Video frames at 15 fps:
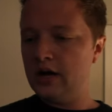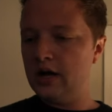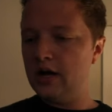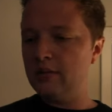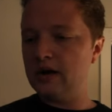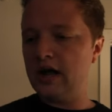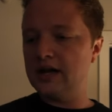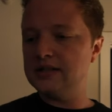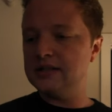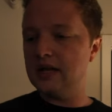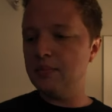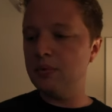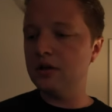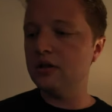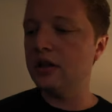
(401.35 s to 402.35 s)
And I
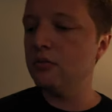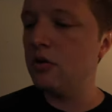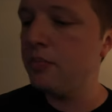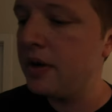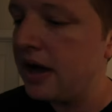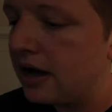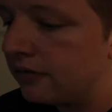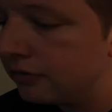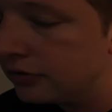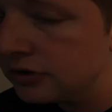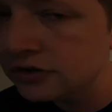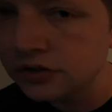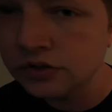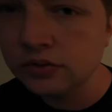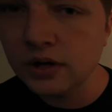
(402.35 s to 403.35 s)
typically will pack for
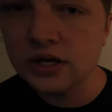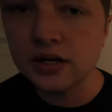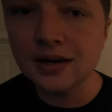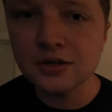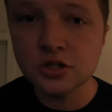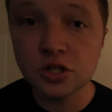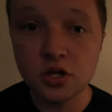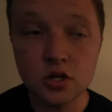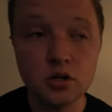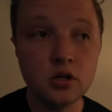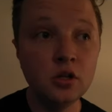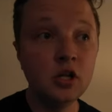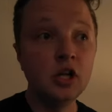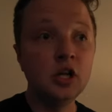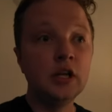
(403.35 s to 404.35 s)
two
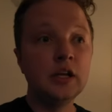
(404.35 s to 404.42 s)
additional